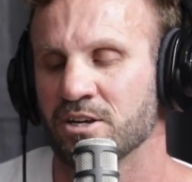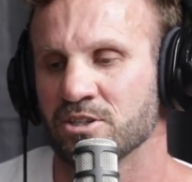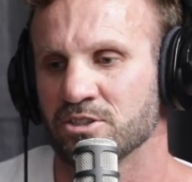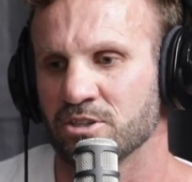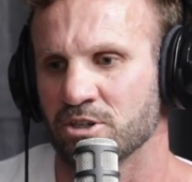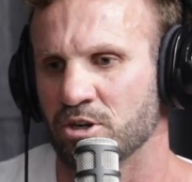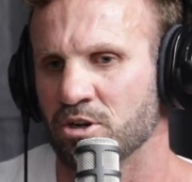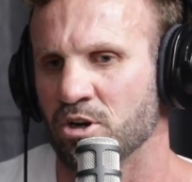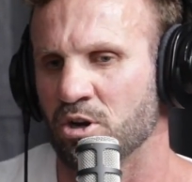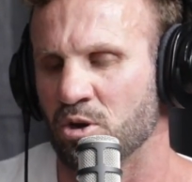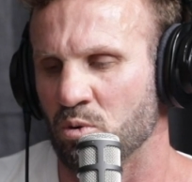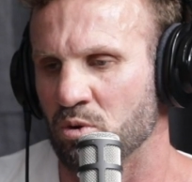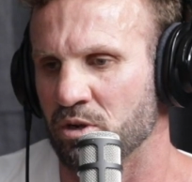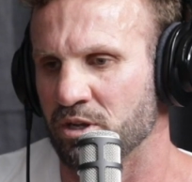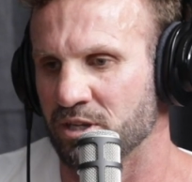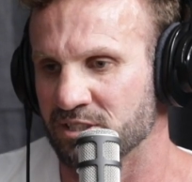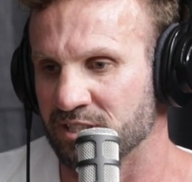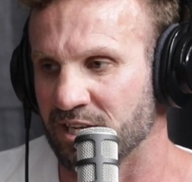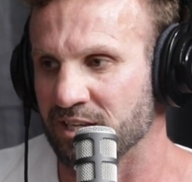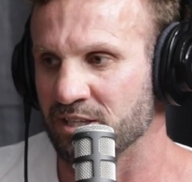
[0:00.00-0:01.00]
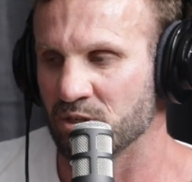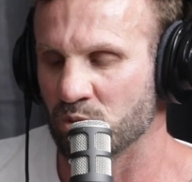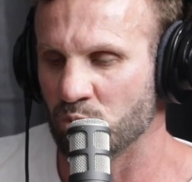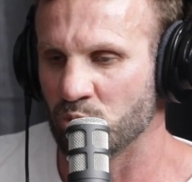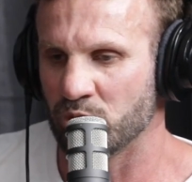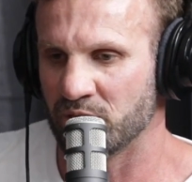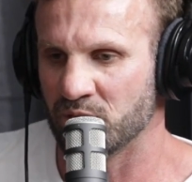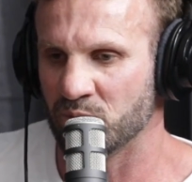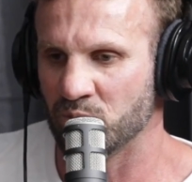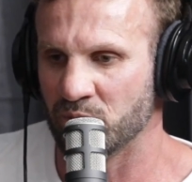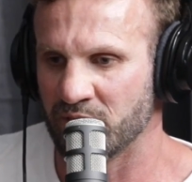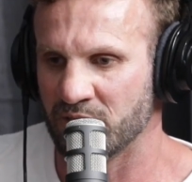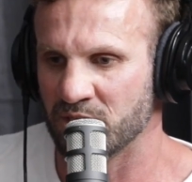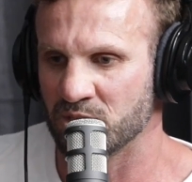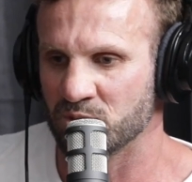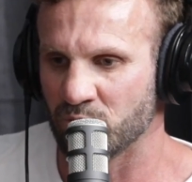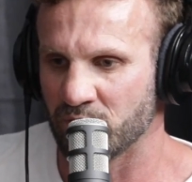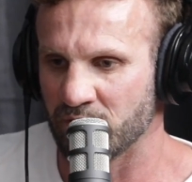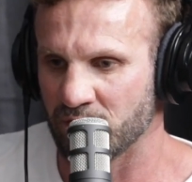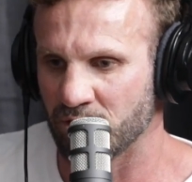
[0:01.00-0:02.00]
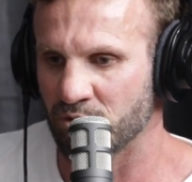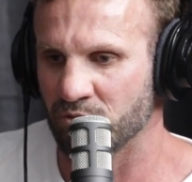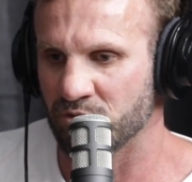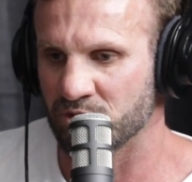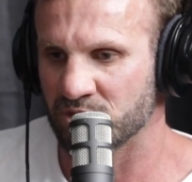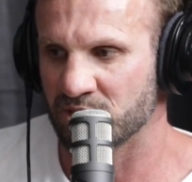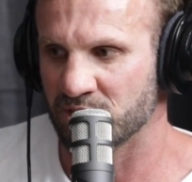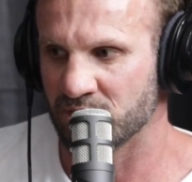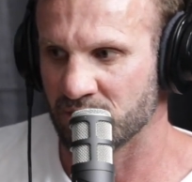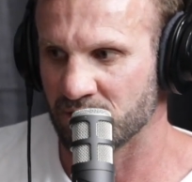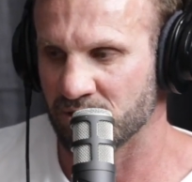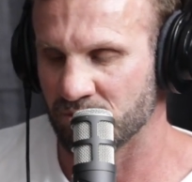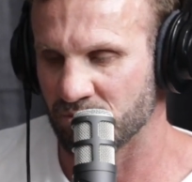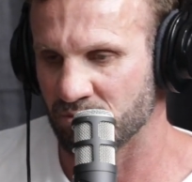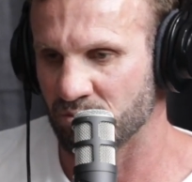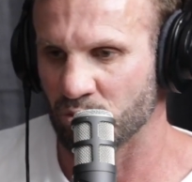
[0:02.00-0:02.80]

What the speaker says: So I don't know exactly what he means by obviously